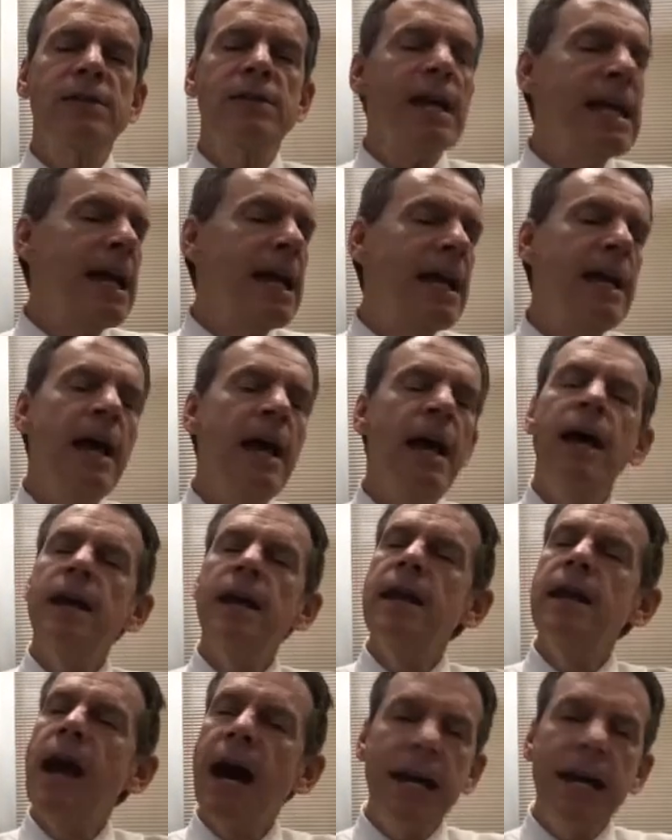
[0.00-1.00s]
Again,
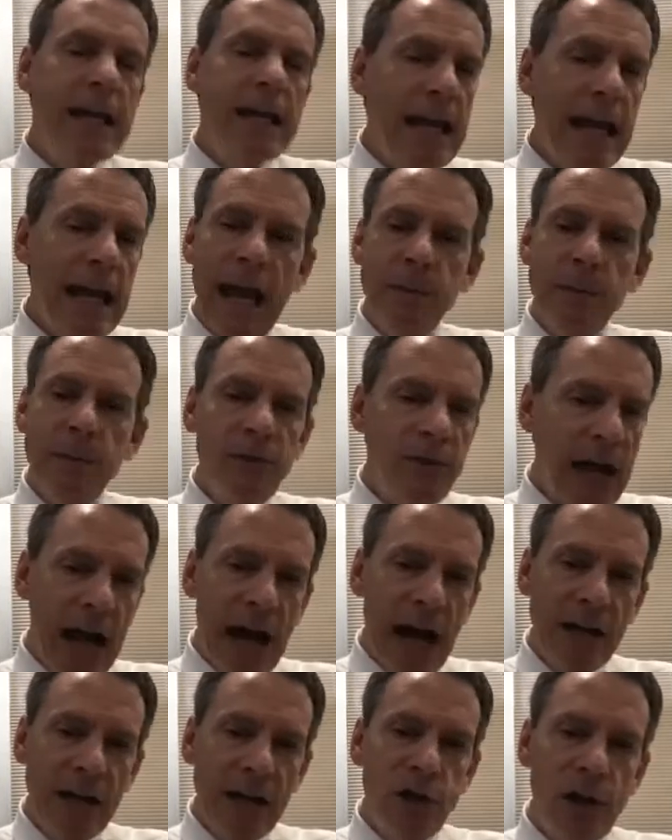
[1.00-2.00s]
not in a game of
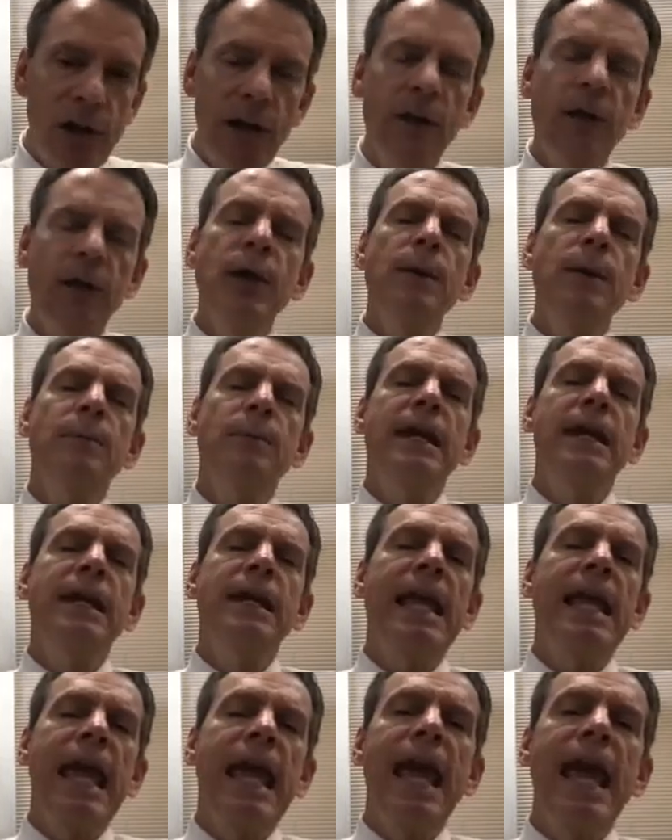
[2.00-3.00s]
gotcha, but in a
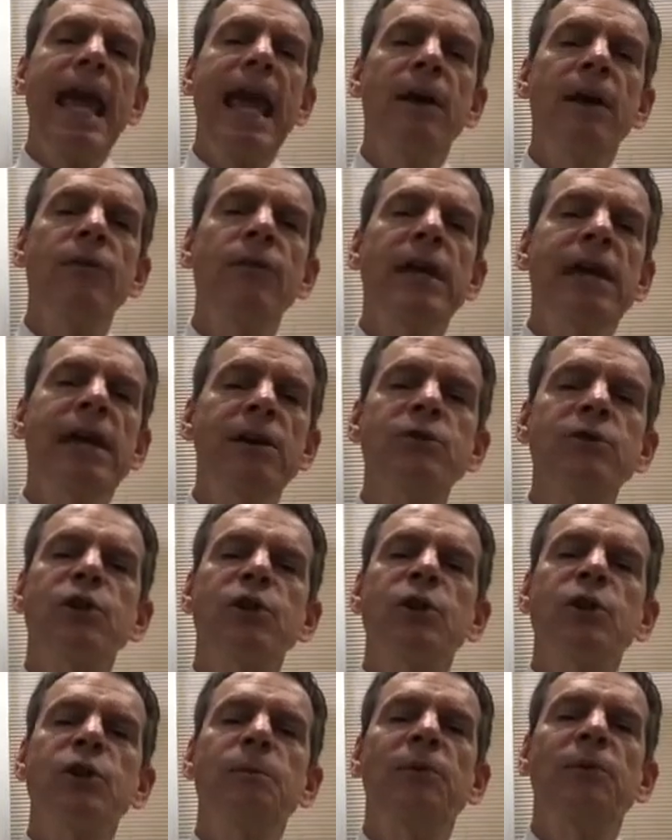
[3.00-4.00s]
game of here's a
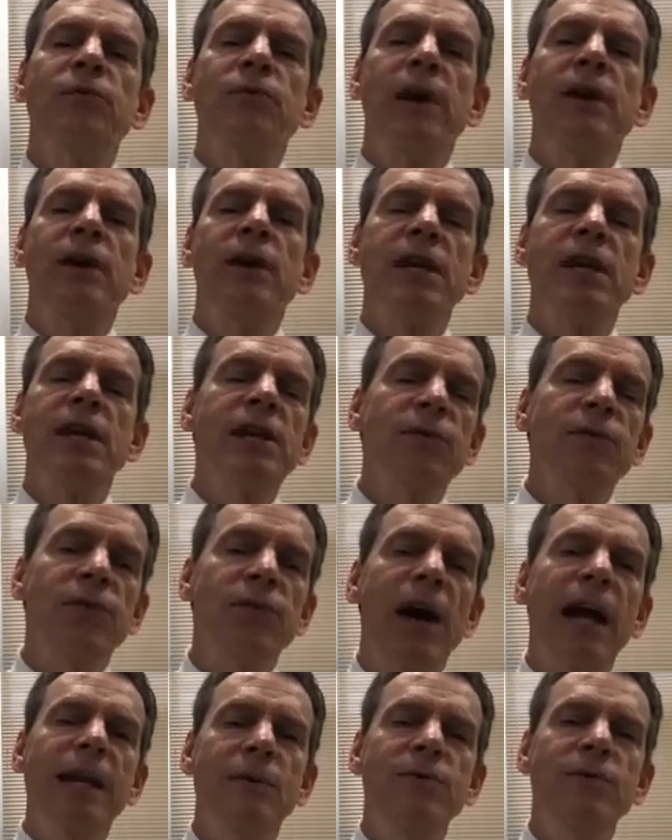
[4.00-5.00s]
group of variants, can you
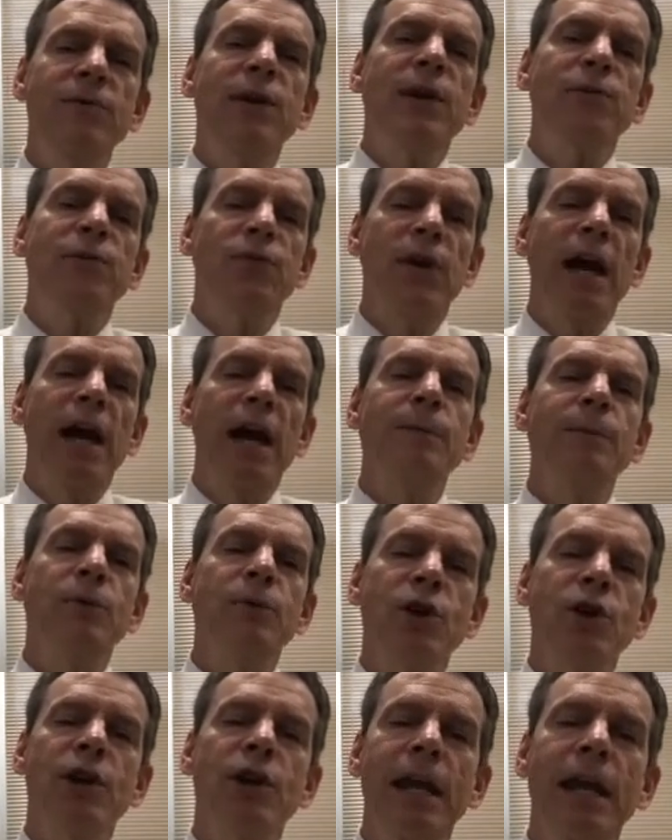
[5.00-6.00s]
find them? If you can find them,
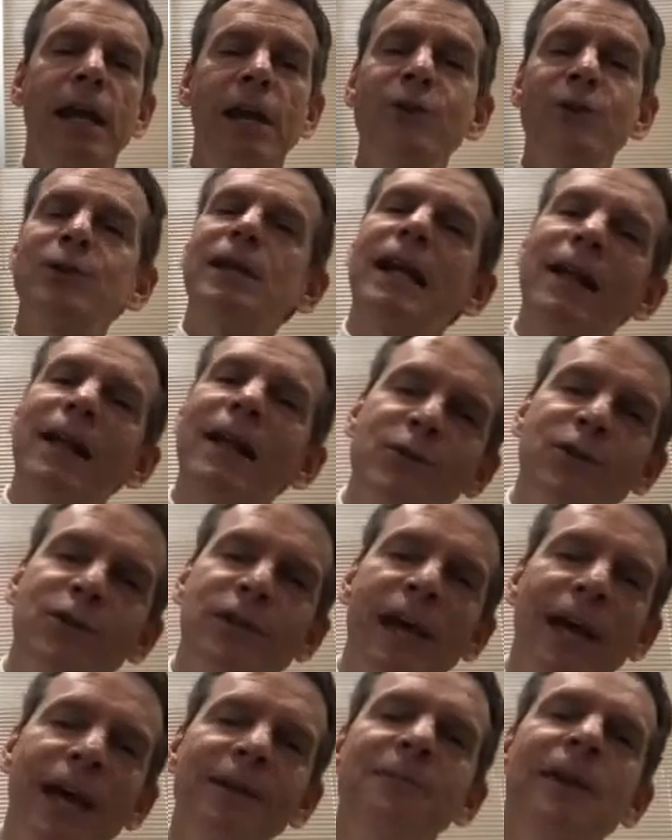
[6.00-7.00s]
good. Here's another
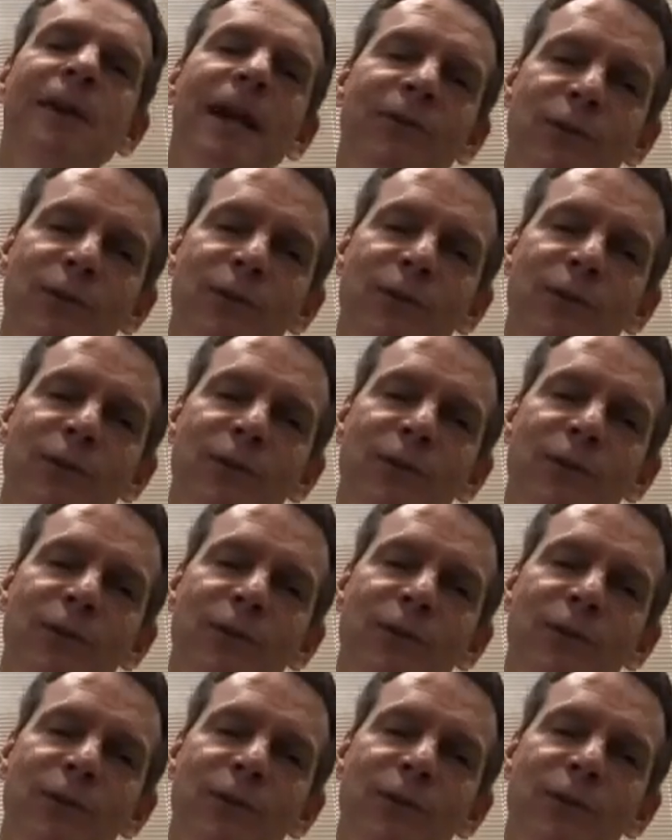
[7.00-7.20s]
set, right?